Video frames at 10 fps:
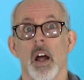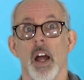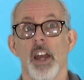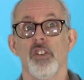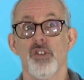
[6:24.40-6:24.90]

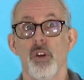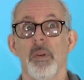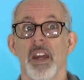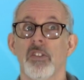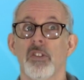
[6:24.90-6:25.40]
and should
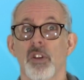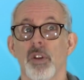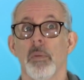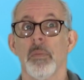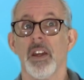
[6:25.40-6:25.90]
be
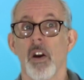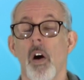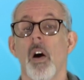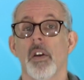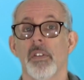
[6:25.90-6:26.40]
excluded
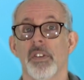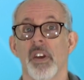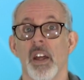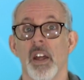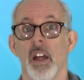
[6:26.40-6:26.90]
because
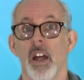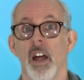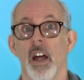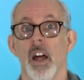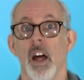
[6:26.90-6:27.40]

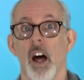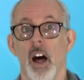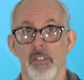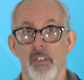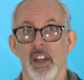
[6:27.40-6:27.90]

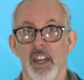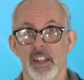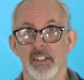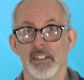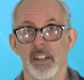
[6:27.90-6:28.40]
of
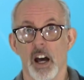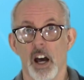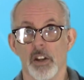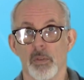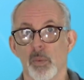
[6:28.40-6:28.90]
its
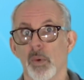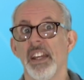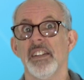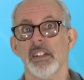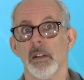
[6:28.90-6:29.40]

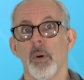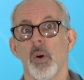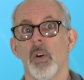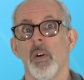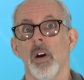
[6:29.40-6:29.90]

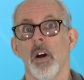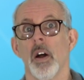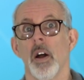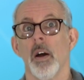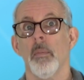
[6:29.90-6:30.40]
unreasonable
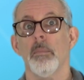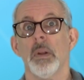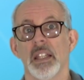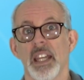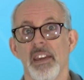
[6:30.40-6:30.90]

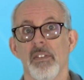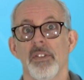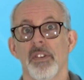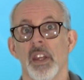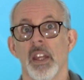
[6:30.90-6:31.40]

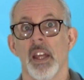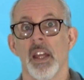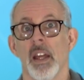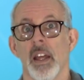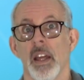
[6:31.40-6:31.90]
beliefs
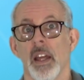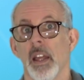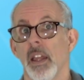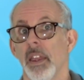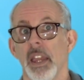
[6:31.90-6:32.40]

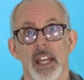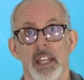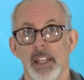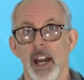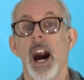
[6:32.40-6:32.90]

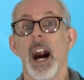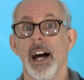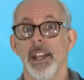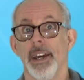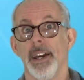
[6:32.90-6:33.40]
that God